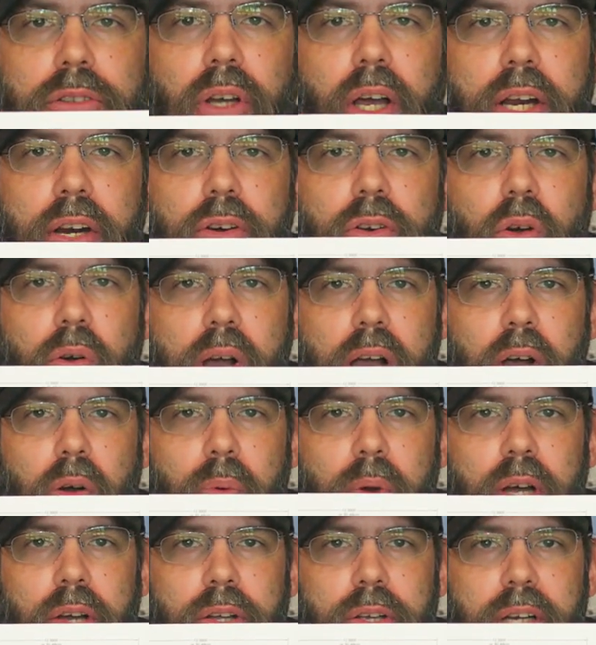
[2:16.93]
So I don't know
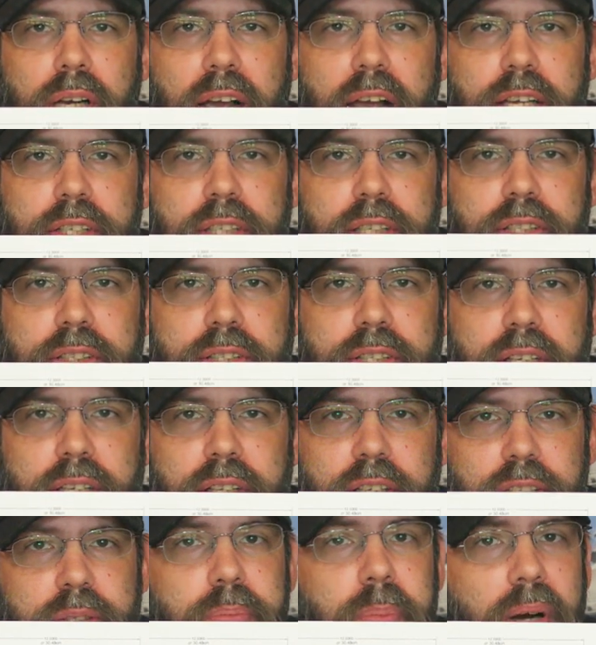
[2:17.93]
how well you guys can
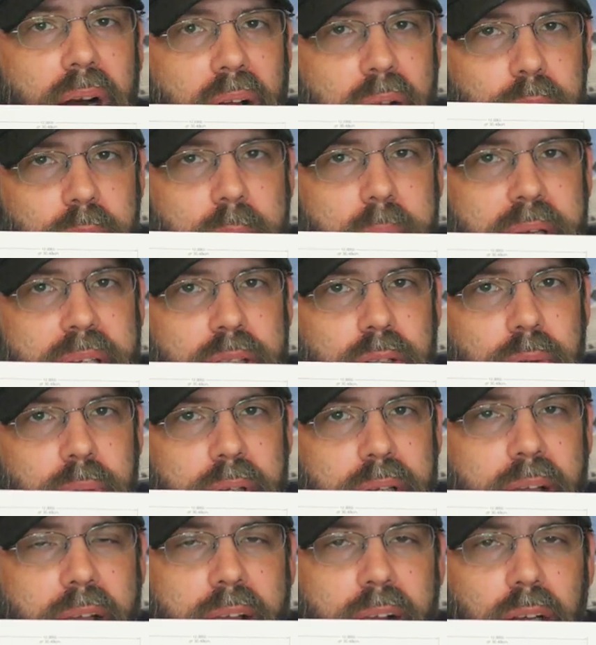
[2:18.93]
see this, but I will be
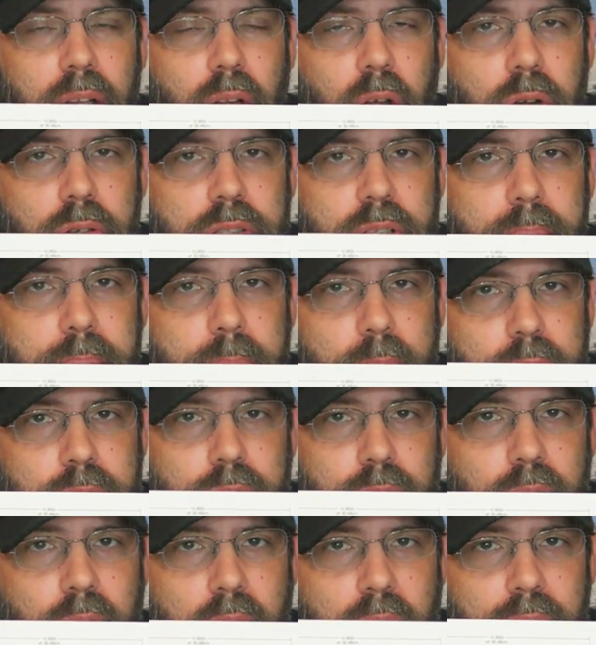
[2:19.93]
doing a close-up
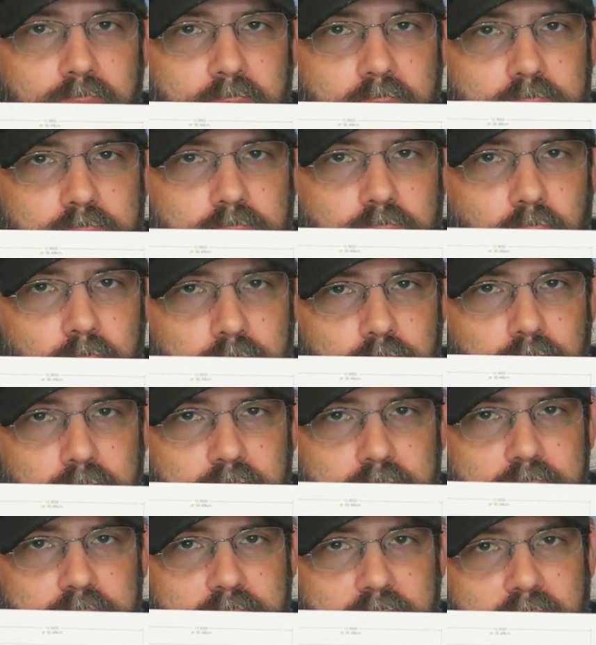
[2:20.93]
picture of this so you
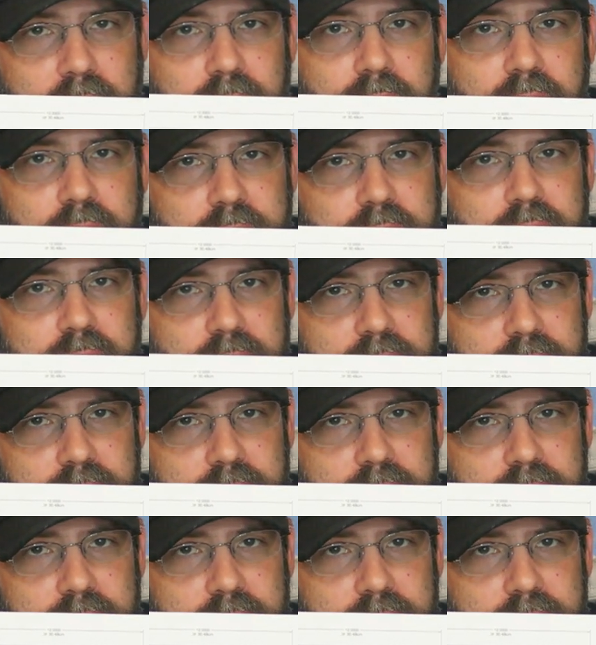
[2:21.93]
can see this